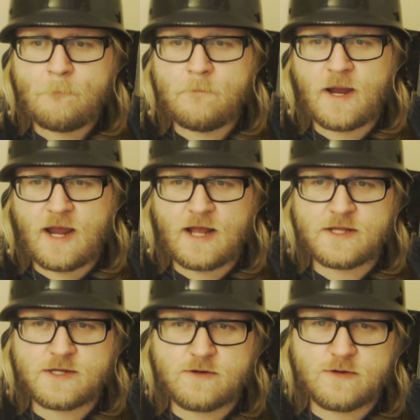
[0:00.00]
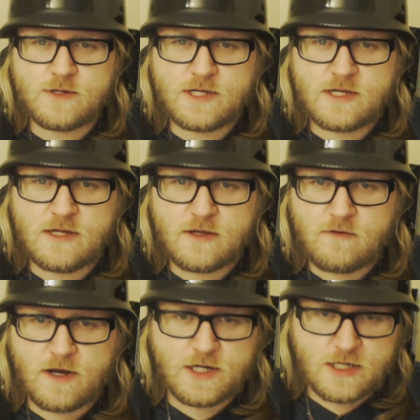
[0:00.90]
my answers to the
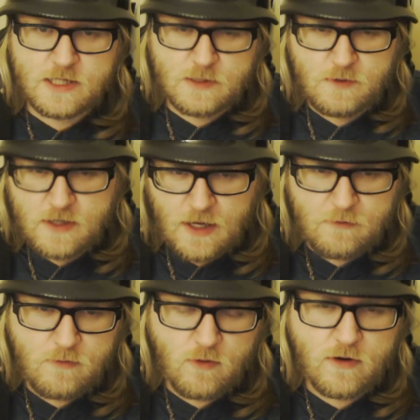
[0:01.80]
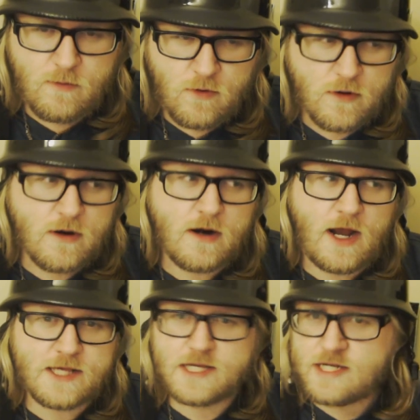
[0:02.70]
questions became more and more
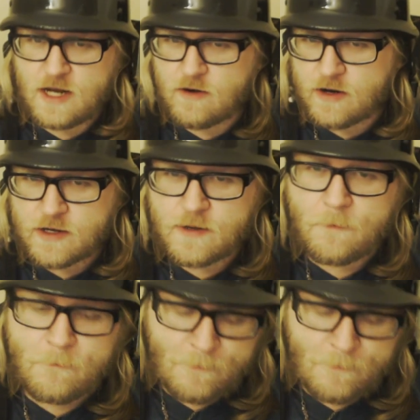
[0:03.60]
esoteric.